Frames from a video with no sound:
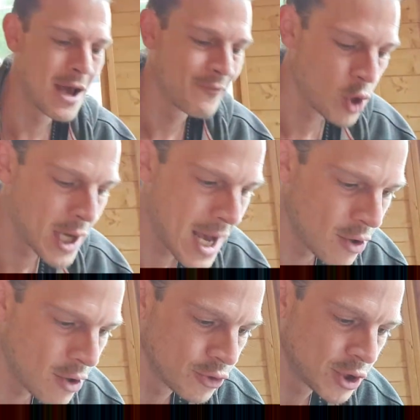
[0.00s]
everyone
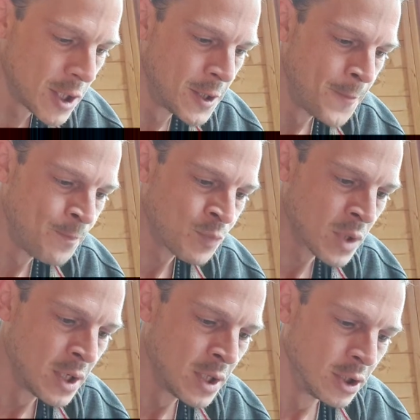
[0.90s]
else.
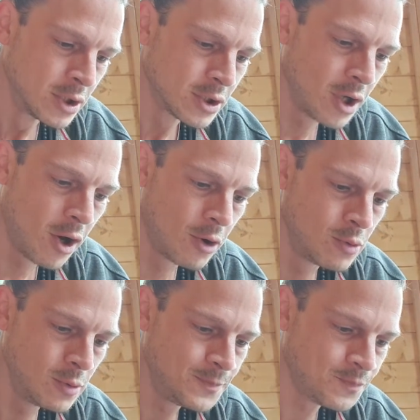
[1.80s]

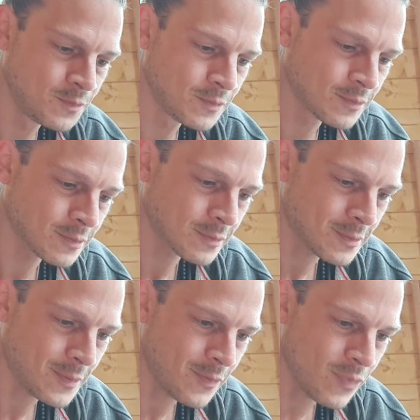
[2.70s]
So,
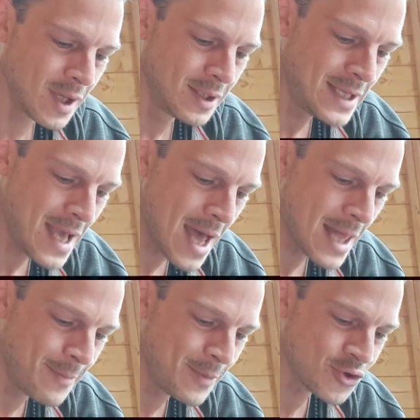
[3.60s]
yeah,
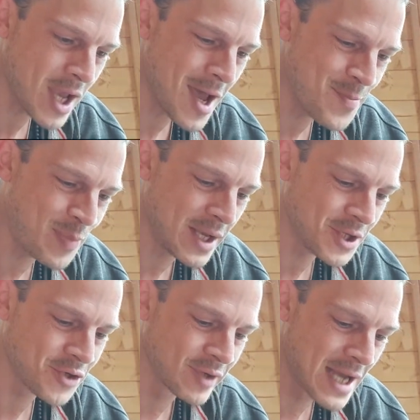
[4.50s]
let me just get a
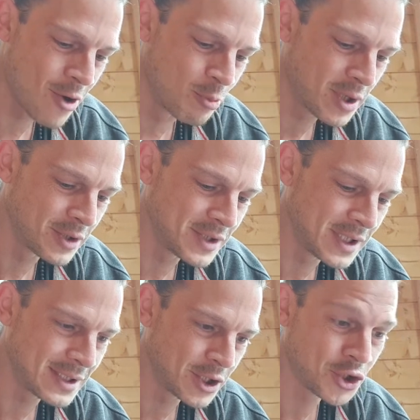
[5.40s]
picture of that up because
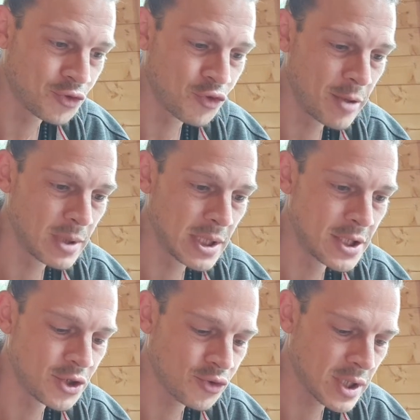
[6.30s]
it's extremely
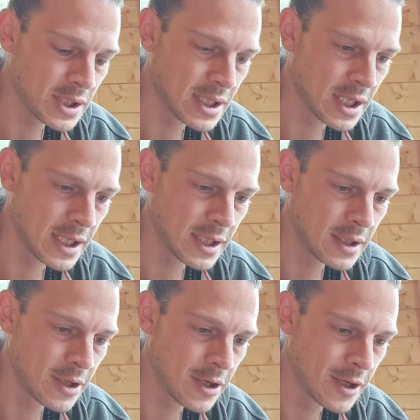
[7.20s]
interesting.
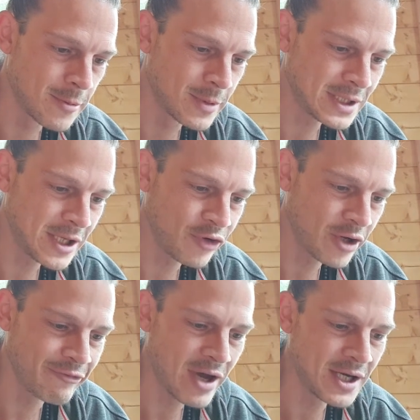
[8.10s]
Um, let's see if I
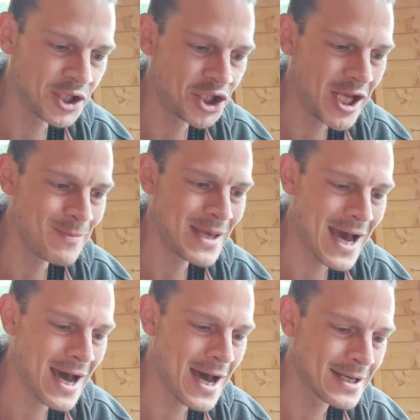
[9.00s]
can find a
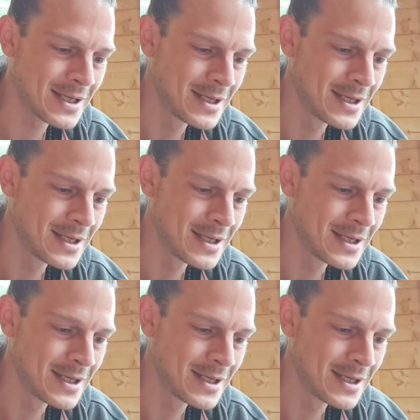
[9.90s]
shipyard